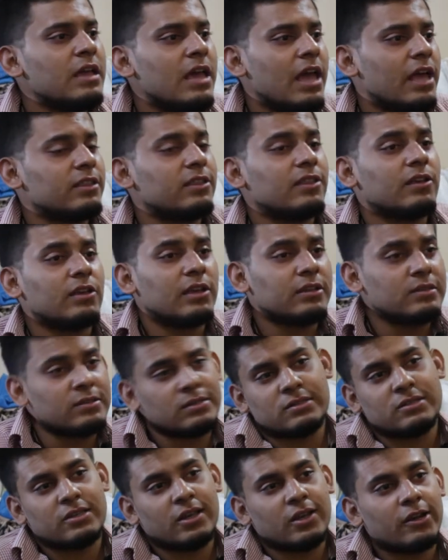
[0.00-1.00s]
and it
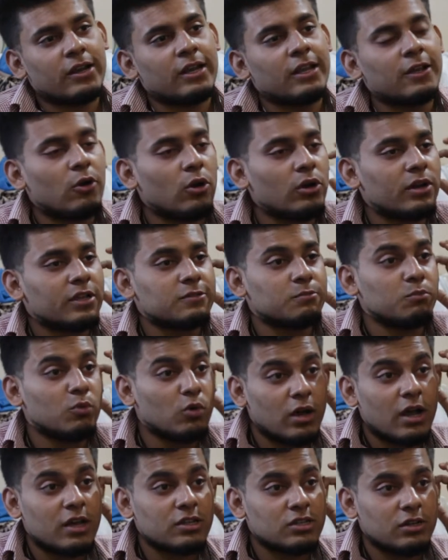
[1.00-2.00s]
is generally called as
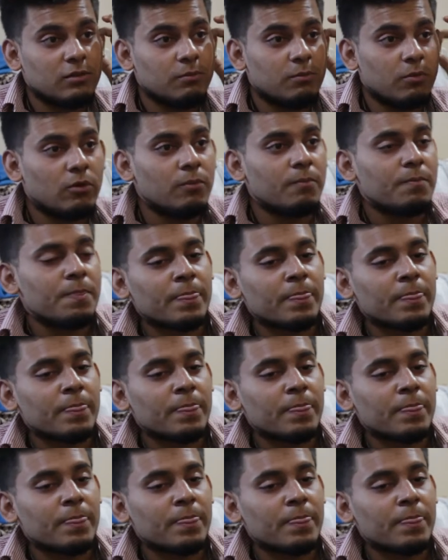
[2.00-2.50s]
mukha shilpo.